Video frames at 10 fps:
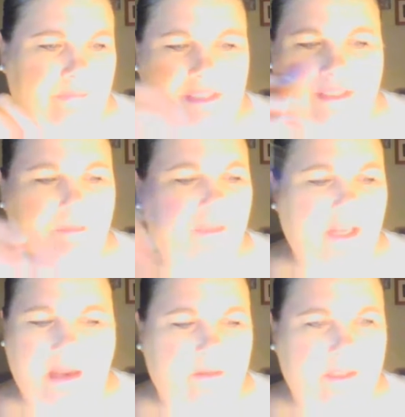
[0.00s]

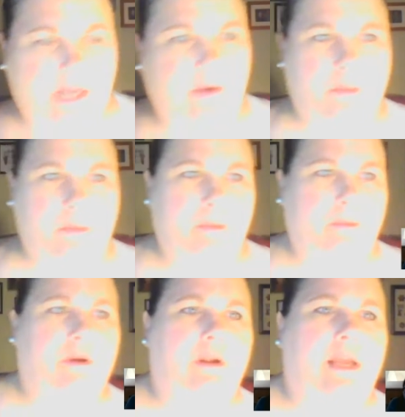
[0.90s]
something else. I don't
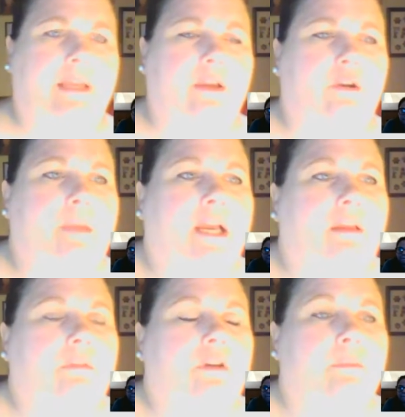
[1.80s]
remember. I can go back
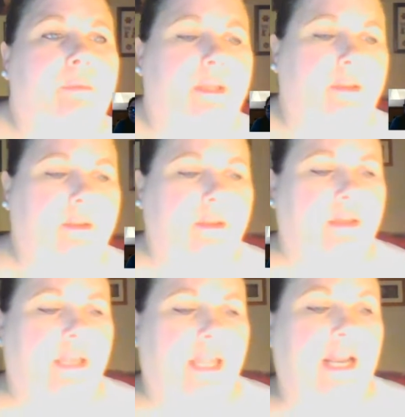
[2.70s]
and look, and
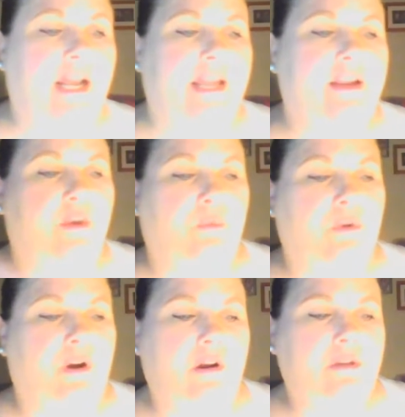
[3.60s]
I got it
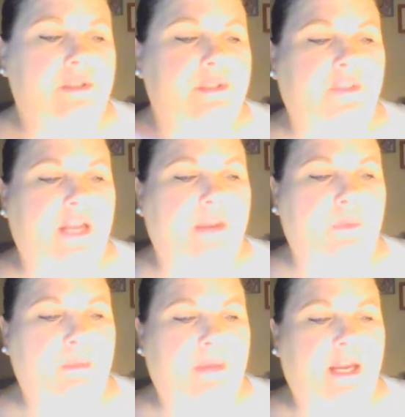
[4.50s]
wrong. So then I
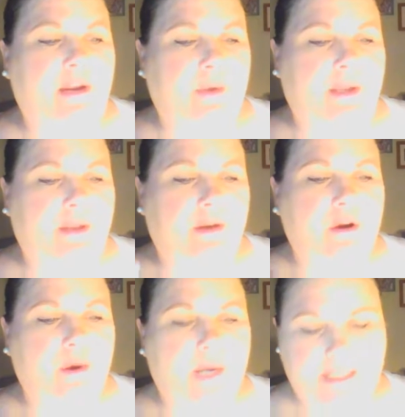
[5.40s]
went back and went, oh, I